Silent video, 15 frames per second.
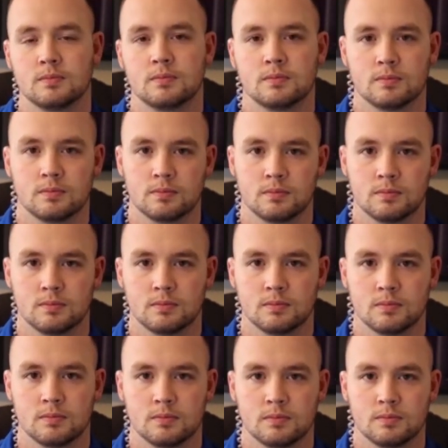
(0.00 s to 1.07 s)

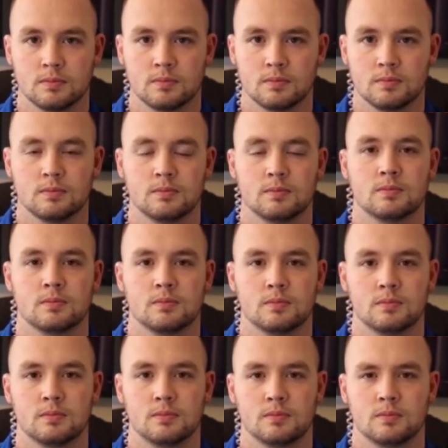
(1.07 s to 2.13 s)

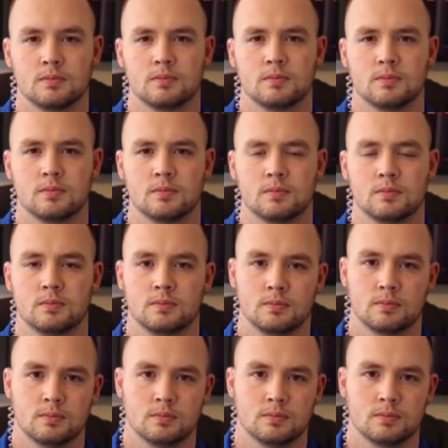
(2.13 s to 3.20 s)

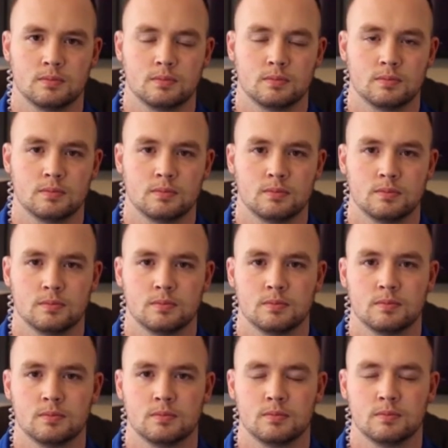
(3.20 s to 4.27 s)

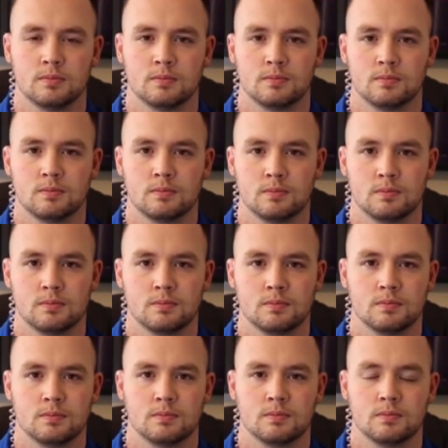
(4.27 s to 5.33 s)

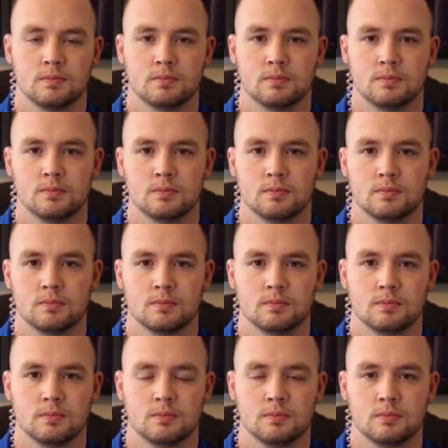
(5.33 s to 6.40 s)

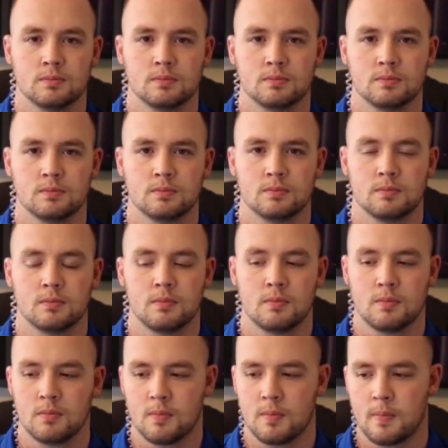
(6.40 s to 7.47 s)

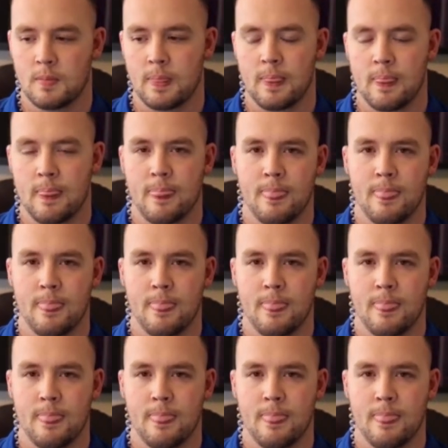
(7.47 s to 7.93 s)
The person shown says nothing.